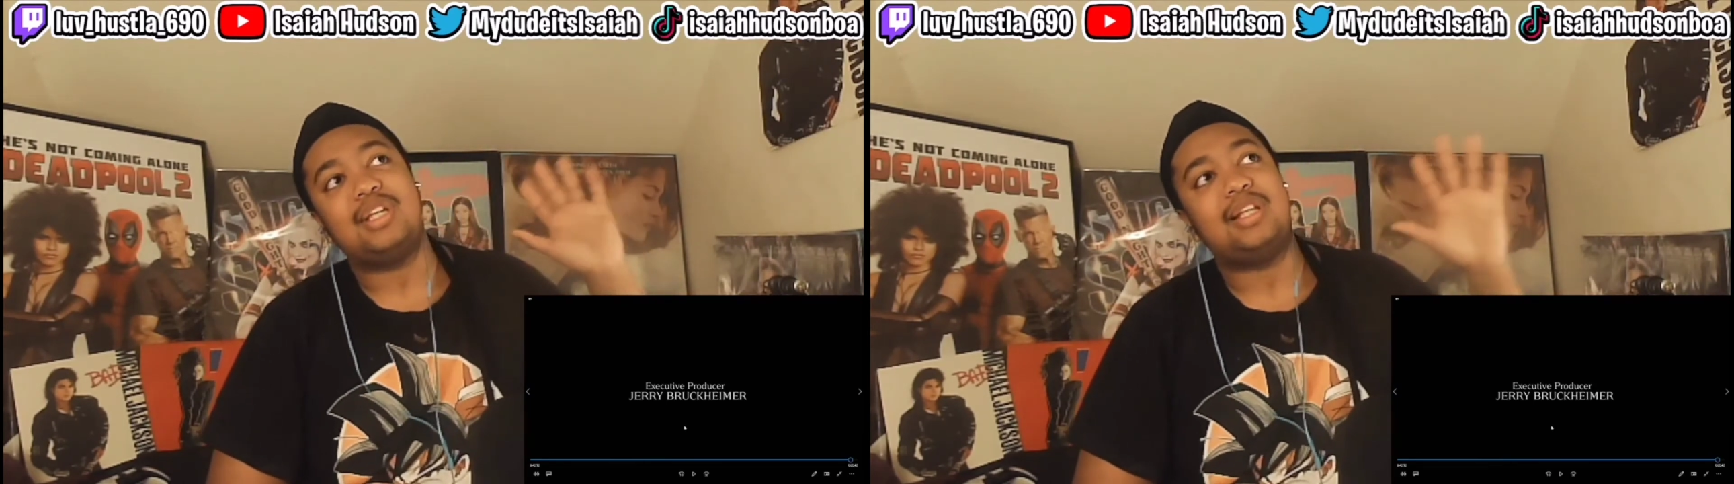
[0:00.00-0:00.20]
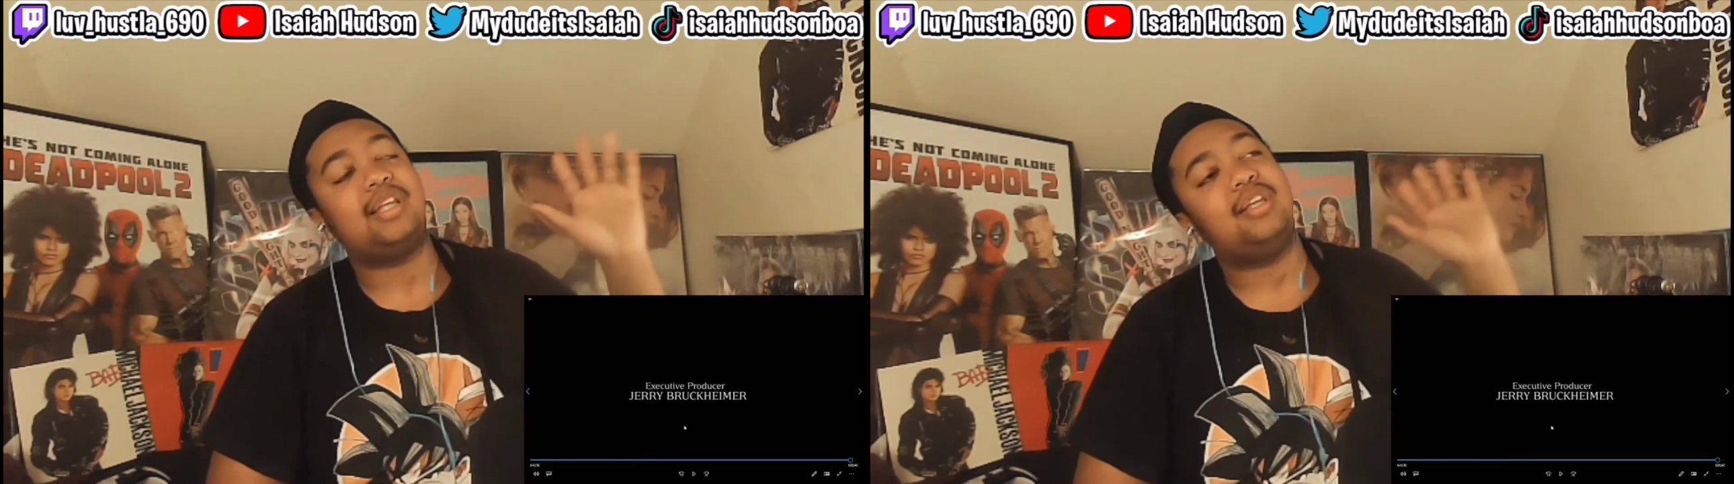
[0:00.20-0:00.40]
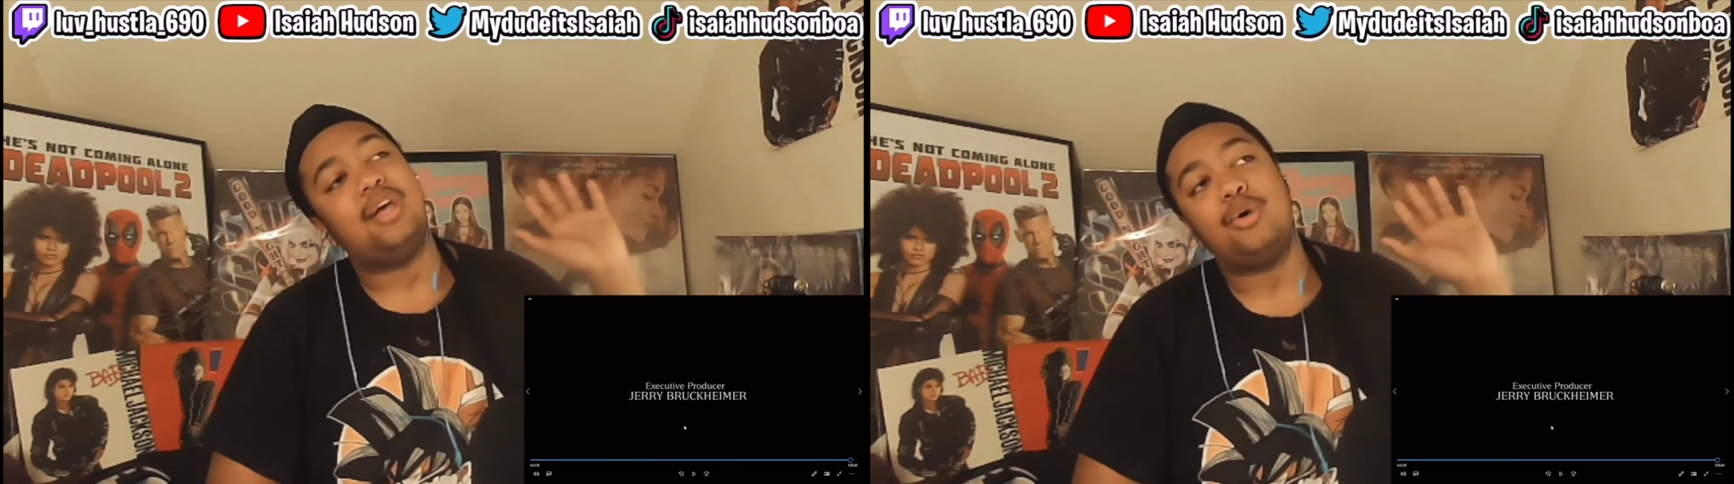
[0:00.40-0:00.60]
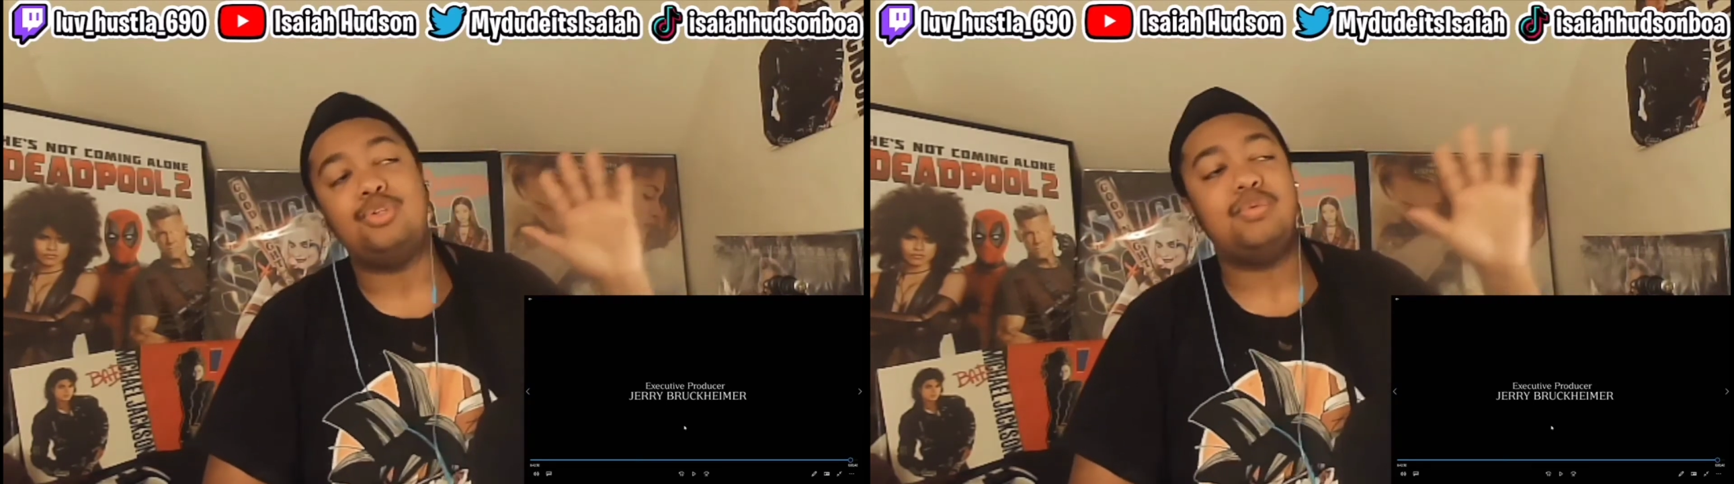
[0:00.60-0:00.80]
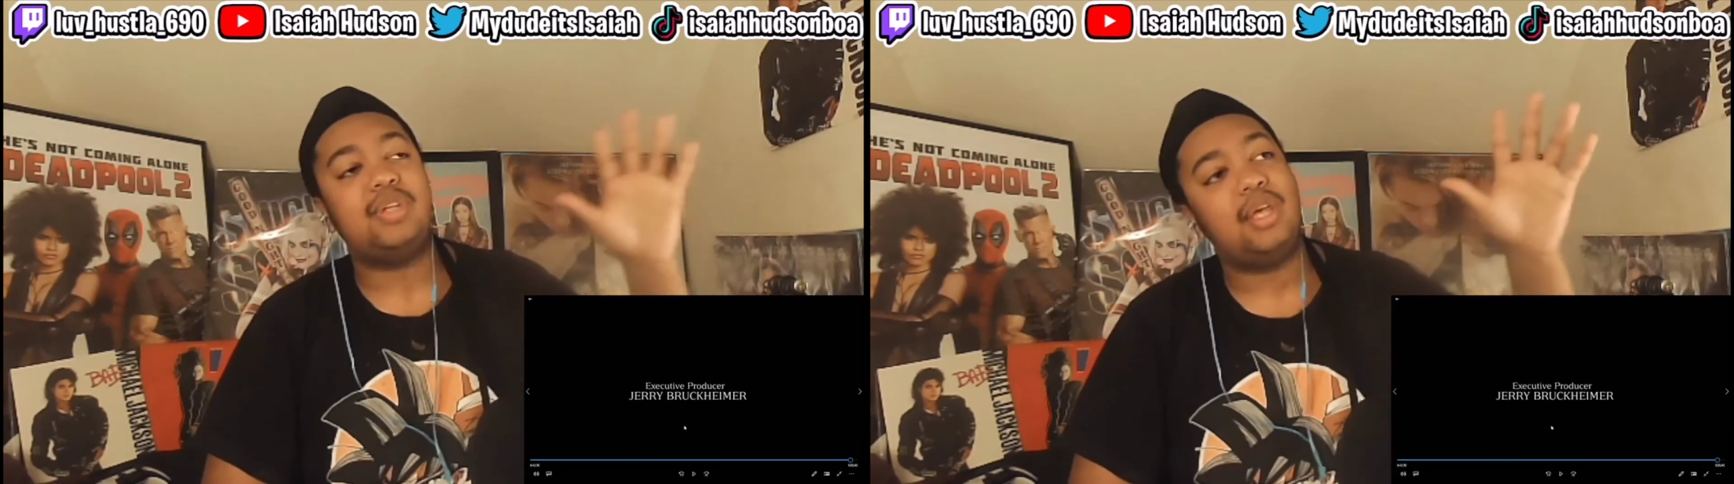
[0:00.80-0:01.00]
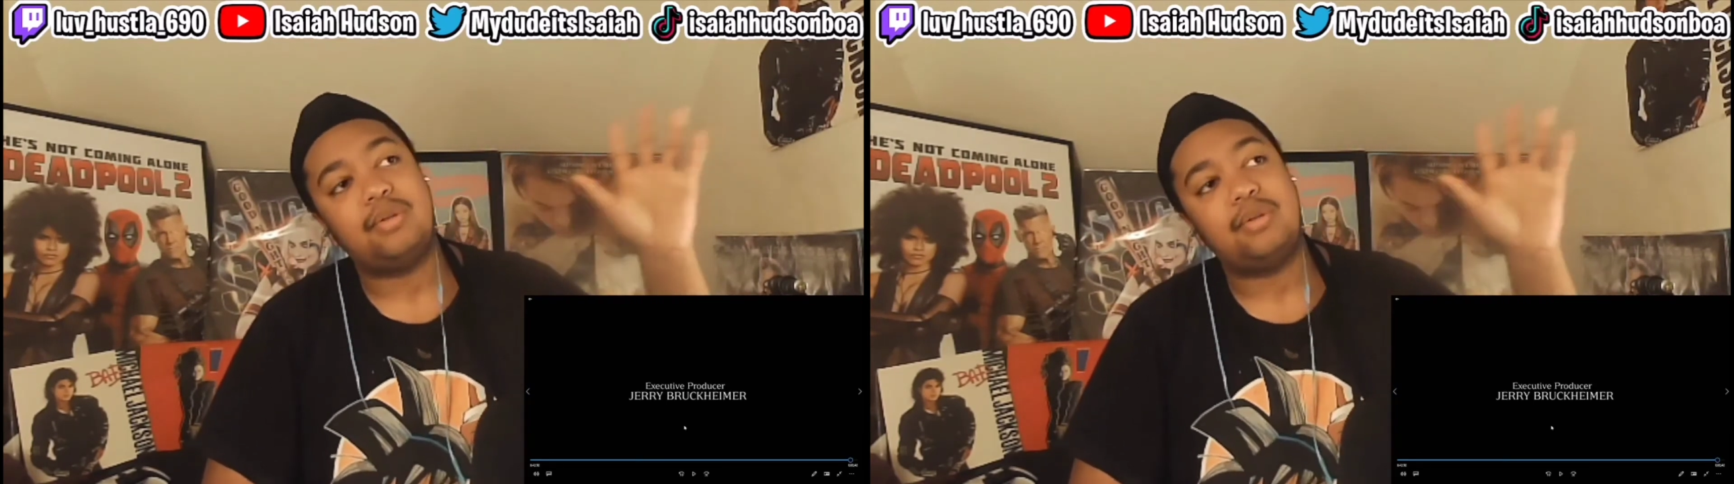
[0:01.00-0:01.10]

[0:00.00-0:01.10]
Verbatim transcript: like, yo, you killed a